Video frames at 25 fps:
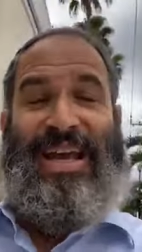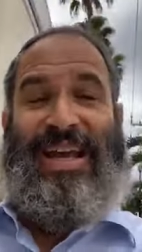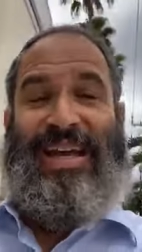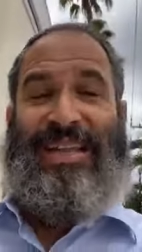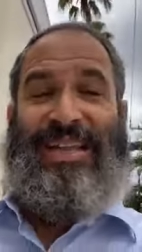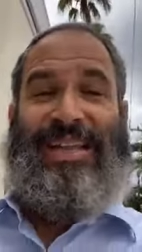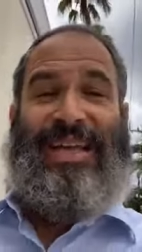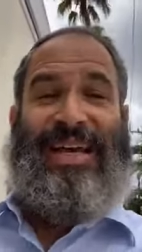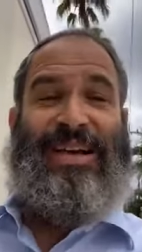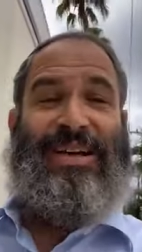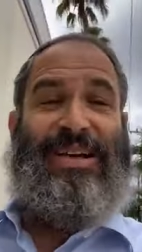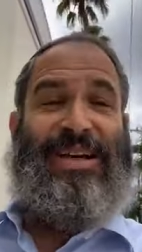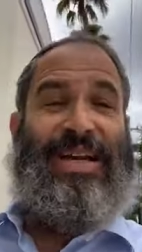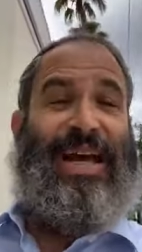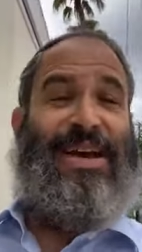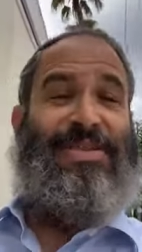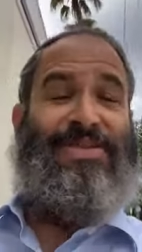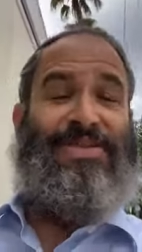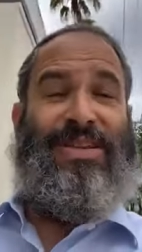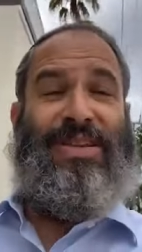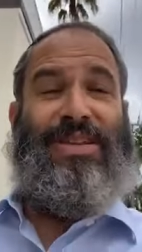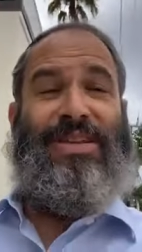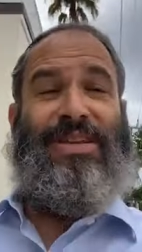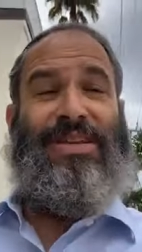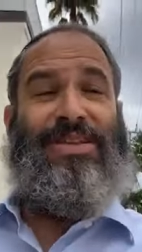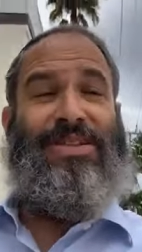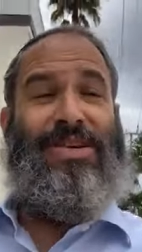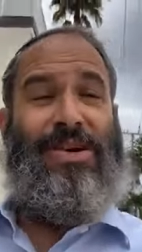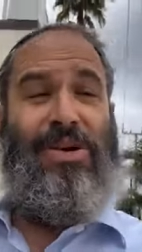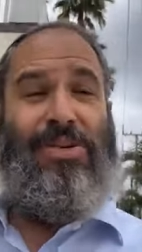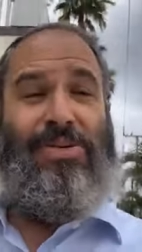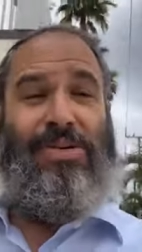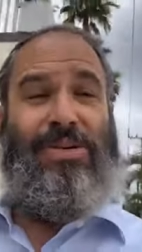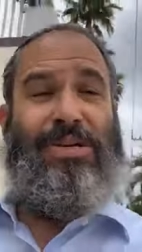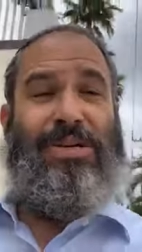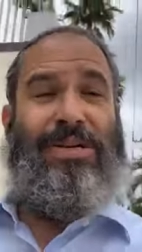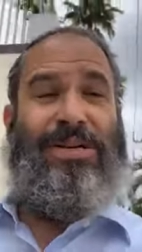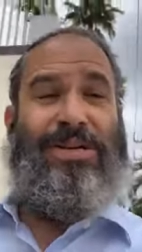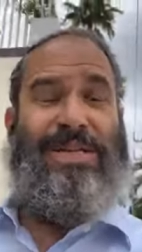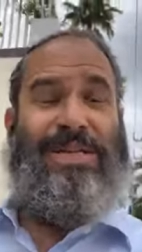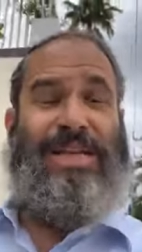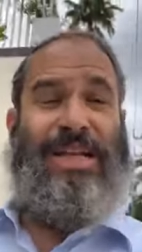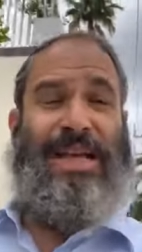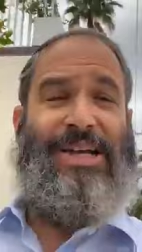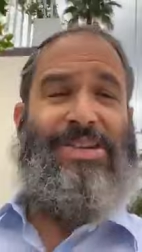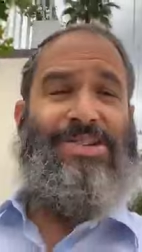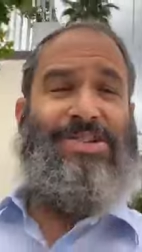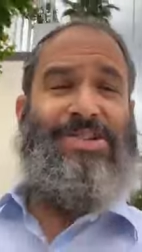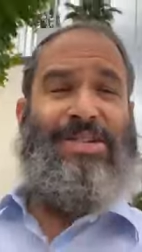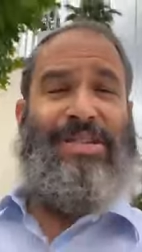And then after the Torah
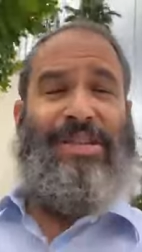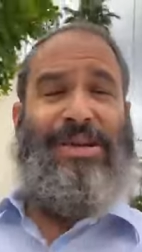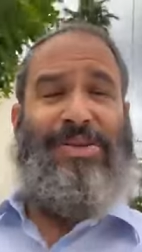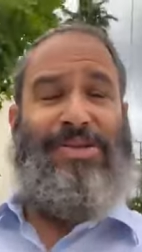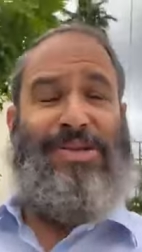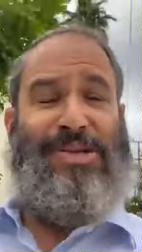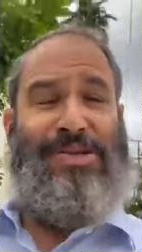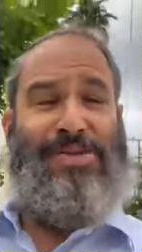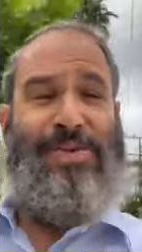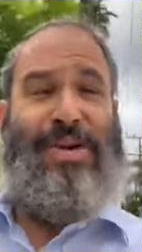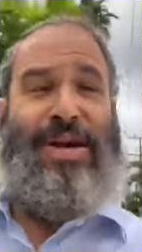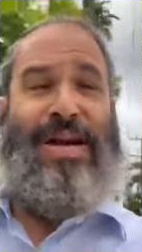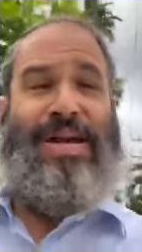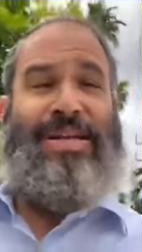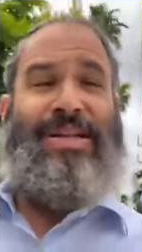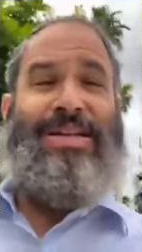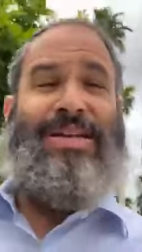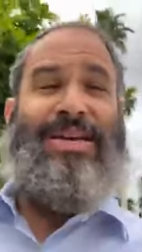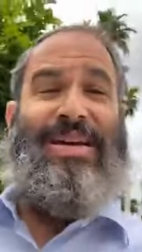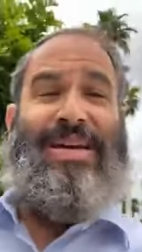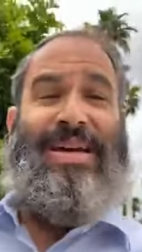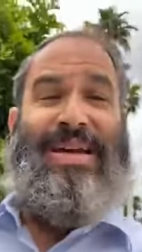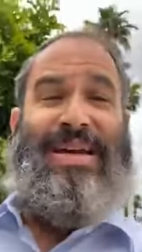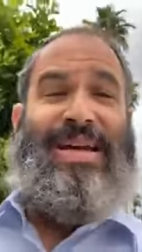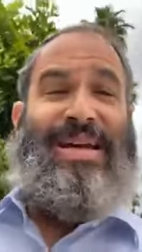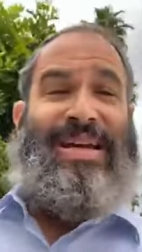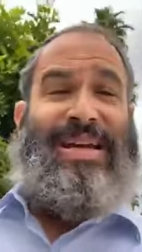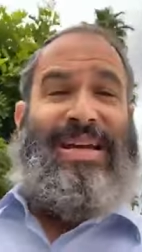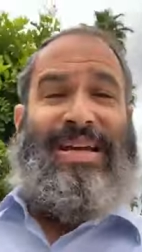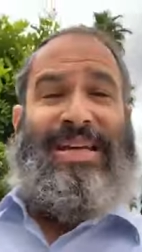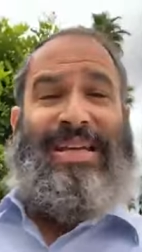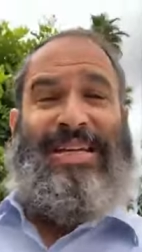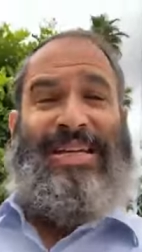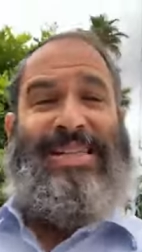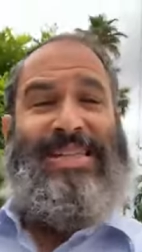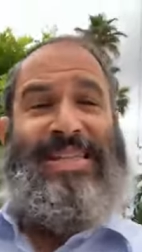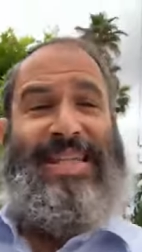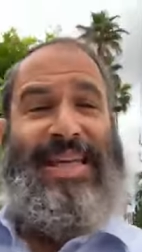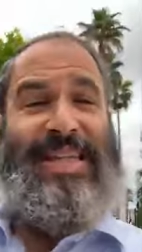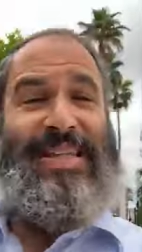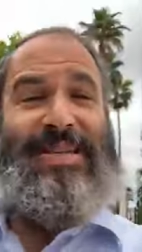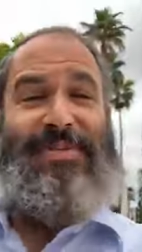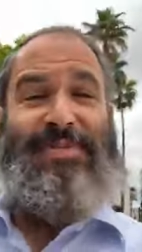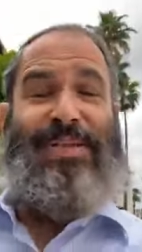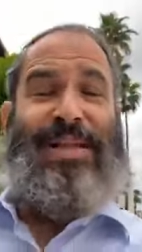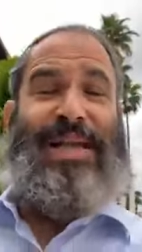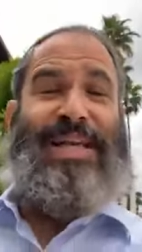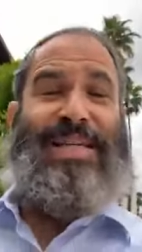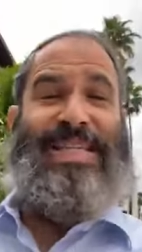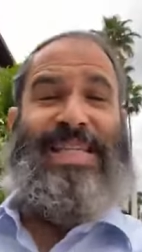section that was read, he said the
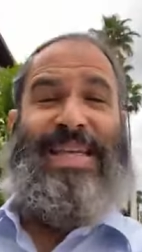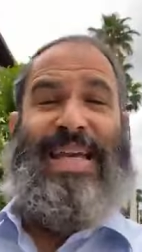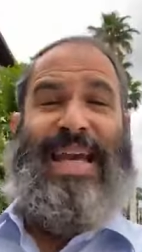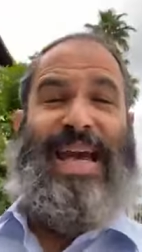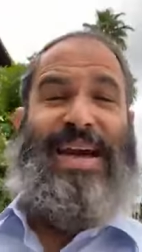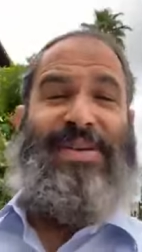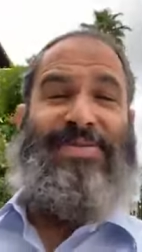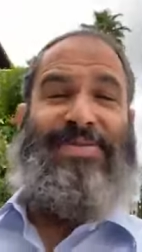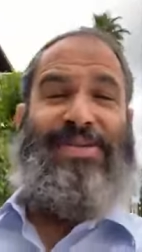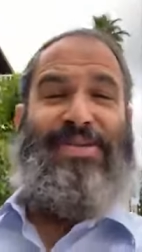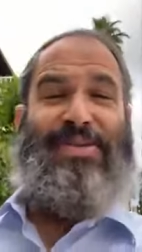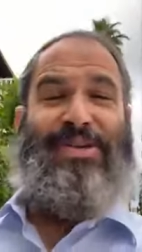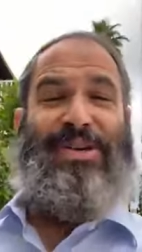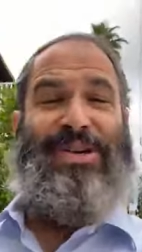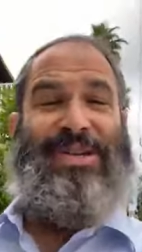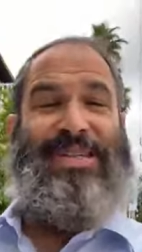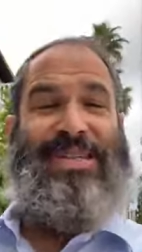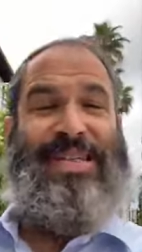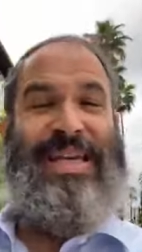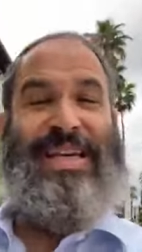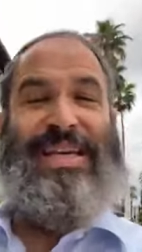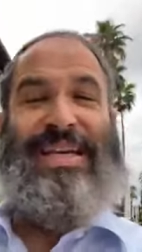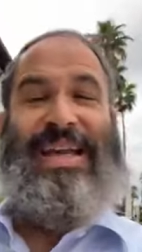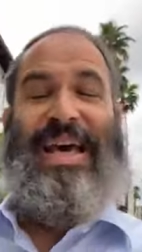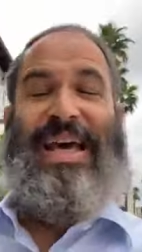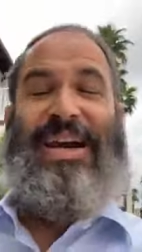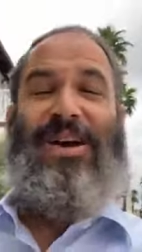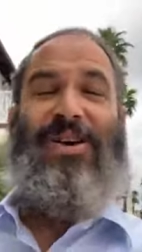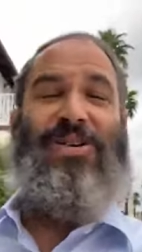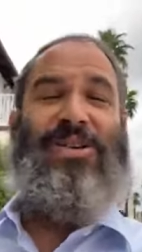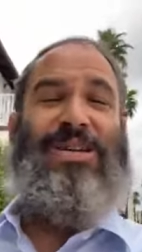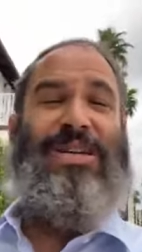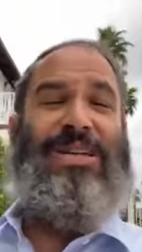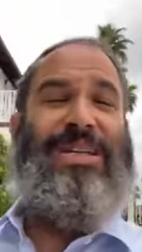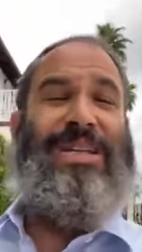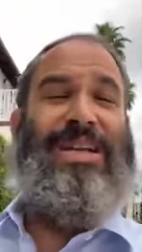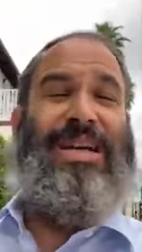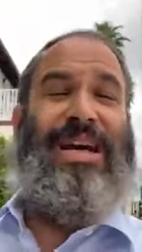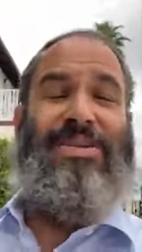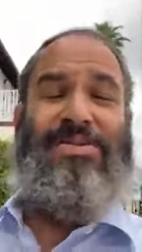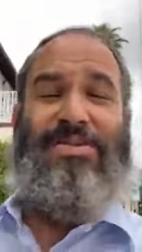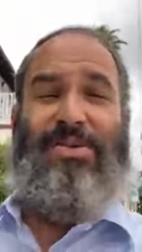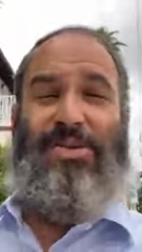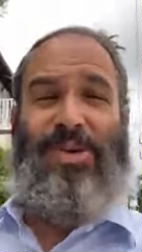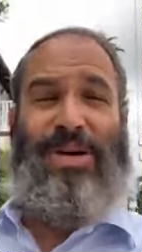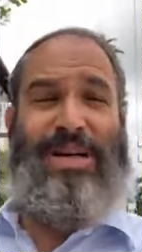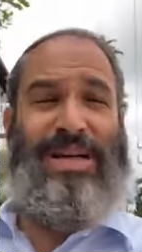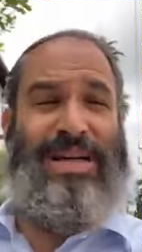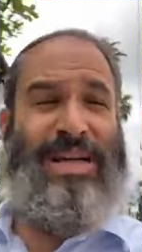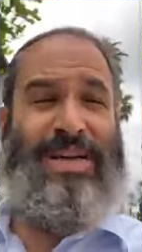blessing afterwards. And not only did
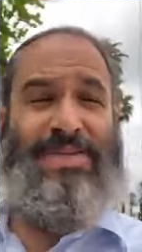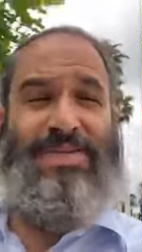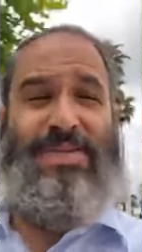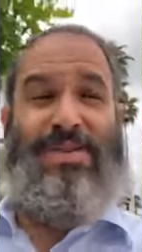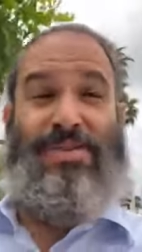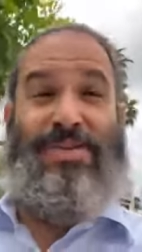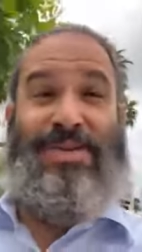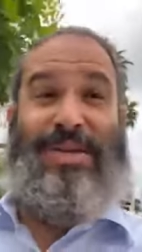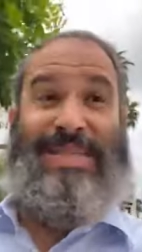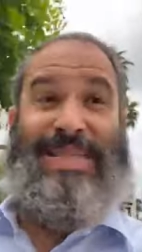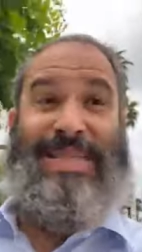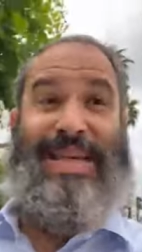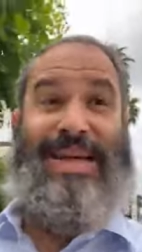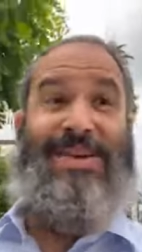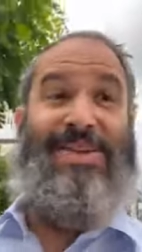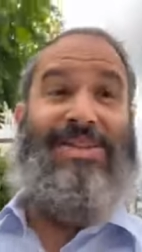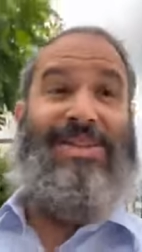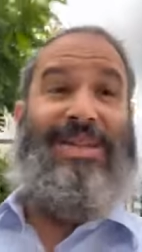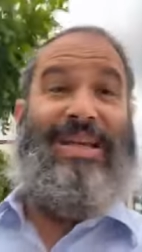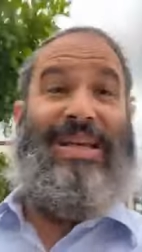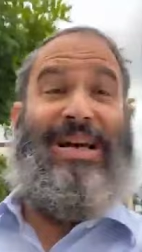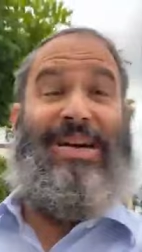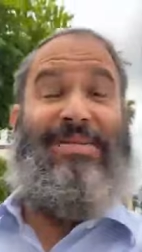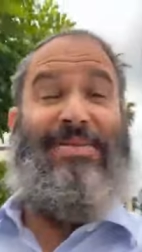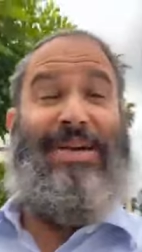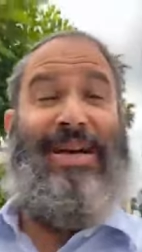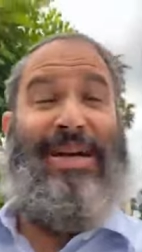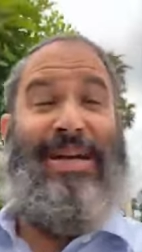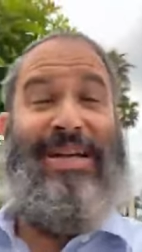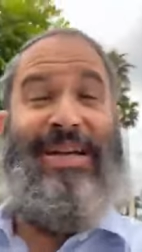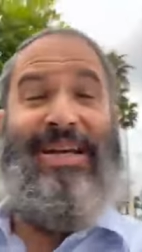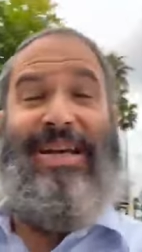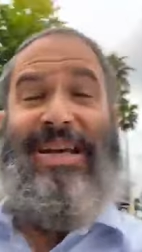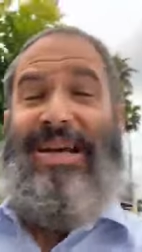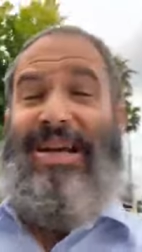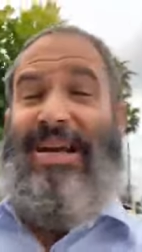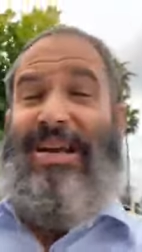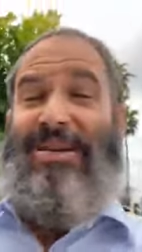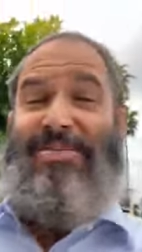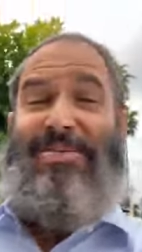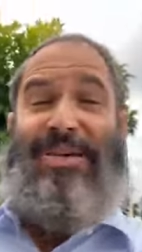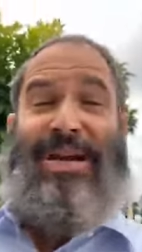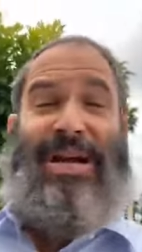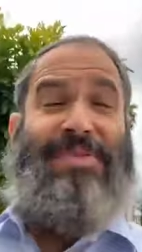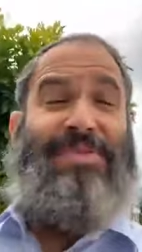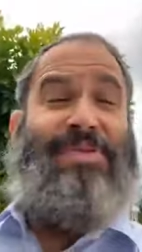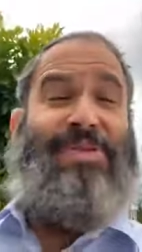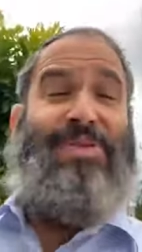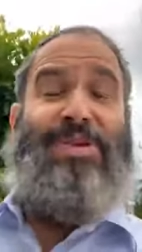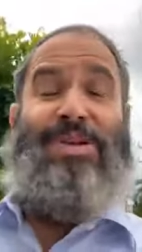everyone give a resounding amen,
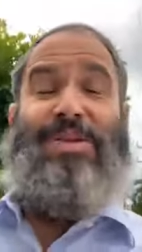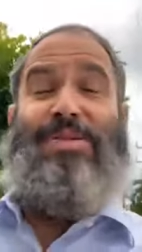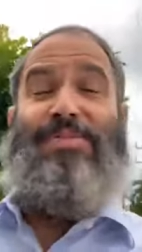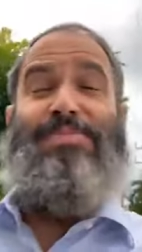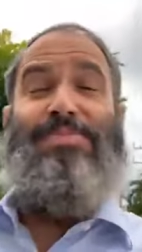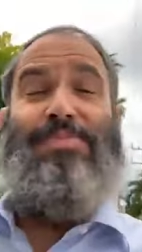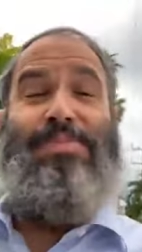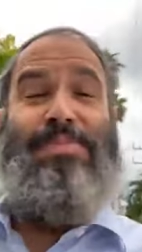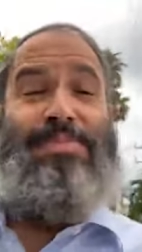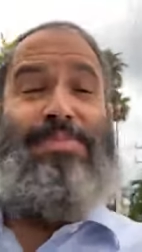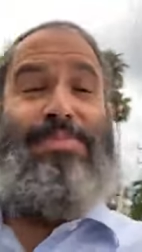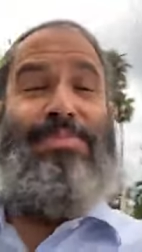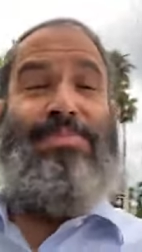but everyone